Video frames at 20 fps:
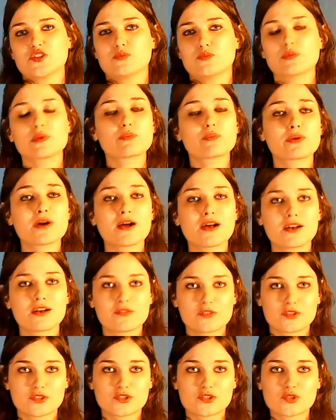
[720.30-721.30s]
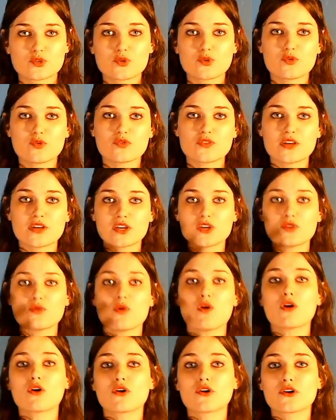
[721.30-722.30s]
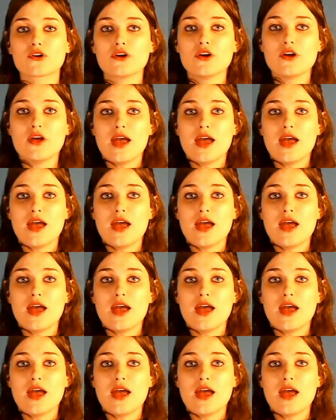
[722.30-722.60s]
Be proud of your soul that you are